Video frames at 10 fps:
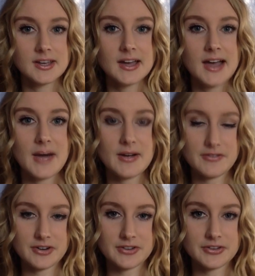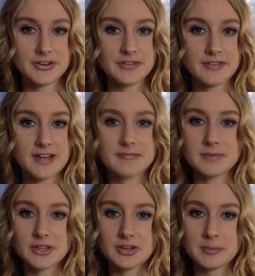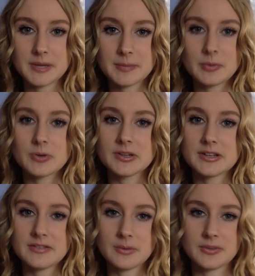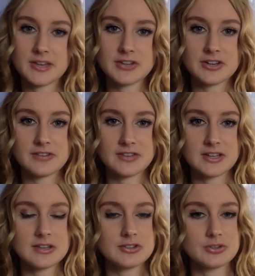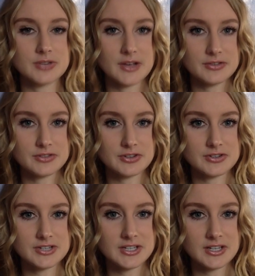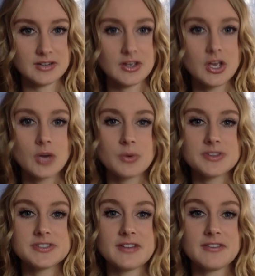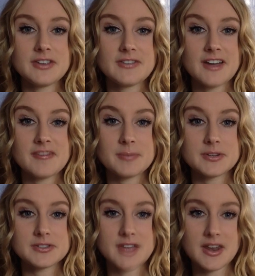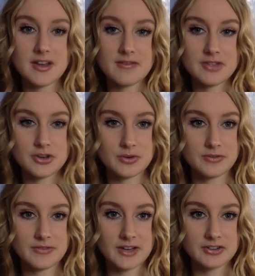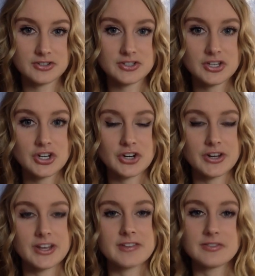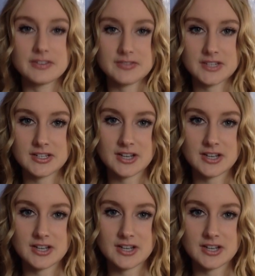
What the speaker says: However, 35 million people were living with HIV in 2013, with 75% of the new infections occurring in 15